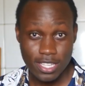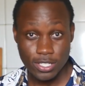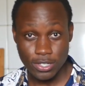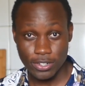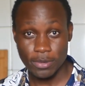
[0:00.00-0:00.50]

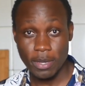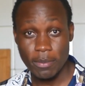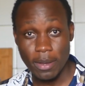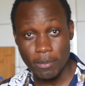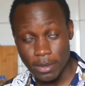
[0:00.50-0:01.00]
So
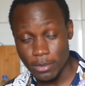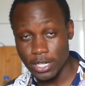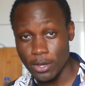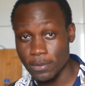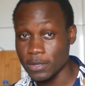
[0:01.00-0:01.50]
remember,
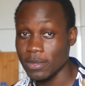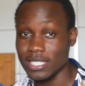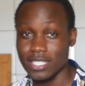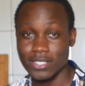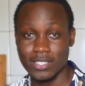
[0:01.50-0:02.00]
memory
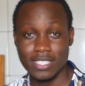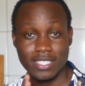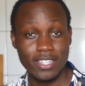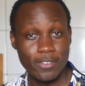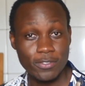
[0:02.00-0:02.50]
optimization.
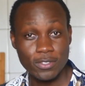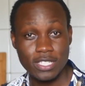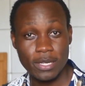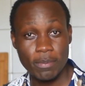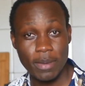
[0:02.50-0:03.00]
Instead of
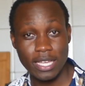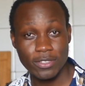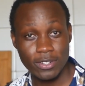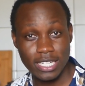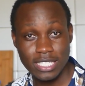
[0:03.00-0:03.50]
using
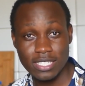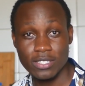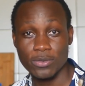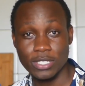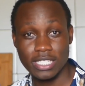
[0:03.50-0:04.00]
Python
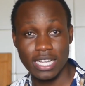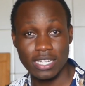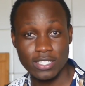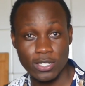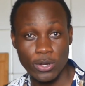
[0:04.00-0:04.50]
lists, which
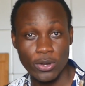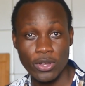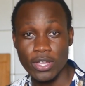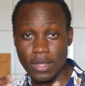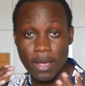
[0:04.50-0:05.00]
are slow,
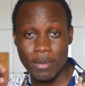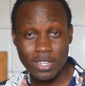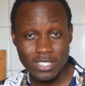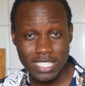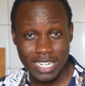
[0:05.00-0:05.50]

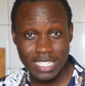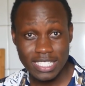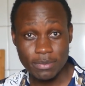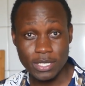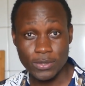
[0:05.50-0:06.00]
because the
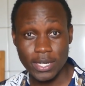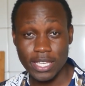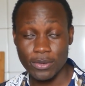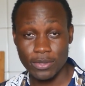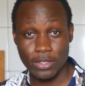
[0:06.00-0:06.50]
runtime is
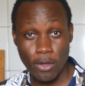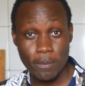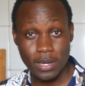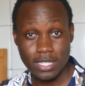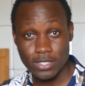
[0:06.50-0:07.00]
working with
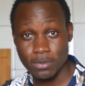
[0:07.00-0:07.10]
complex